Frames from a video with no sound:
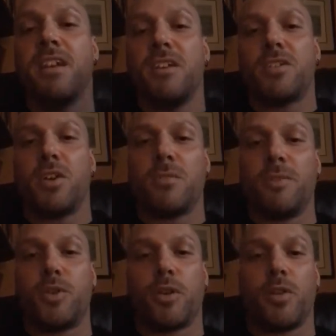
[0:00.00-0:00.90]
So the
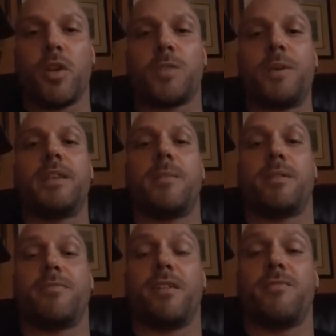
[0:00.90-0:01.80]
majority done by the
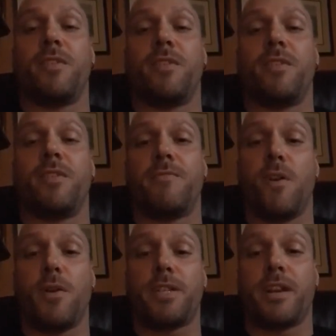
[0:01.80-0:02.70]
front foot, and you're really
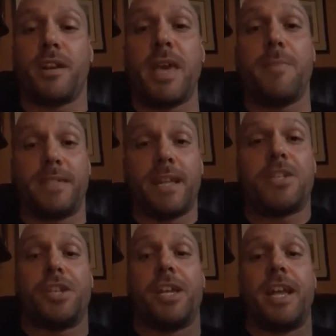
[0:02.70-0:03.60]
focusing on hip
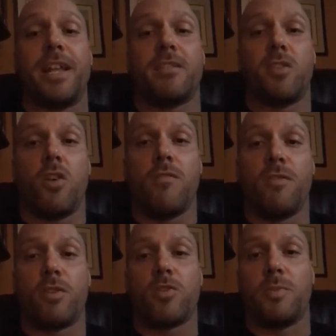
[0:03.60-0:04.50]
extension and getting a tall
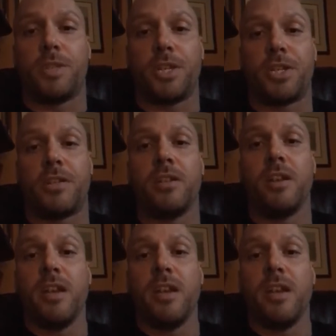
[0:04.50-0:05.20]
vertical position.